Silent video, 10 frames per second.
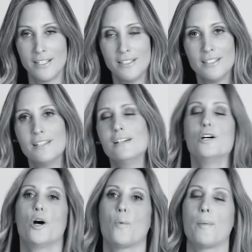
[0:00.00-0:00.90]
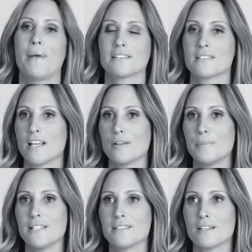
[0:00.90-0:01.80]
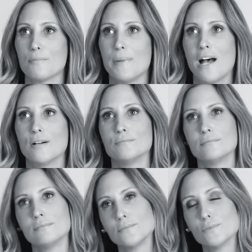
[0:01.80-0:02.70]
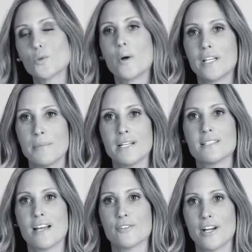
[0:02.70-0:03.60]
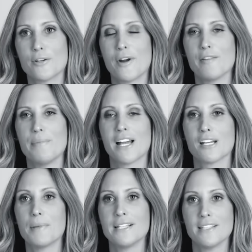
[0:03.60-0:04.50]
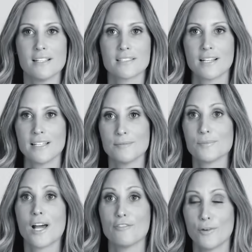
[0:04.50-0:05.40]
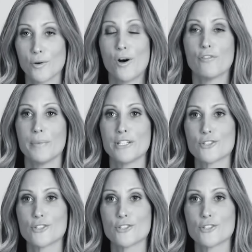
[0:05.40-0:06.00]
that." As time passed, the legacy of their broken friendship evolved. Stephanie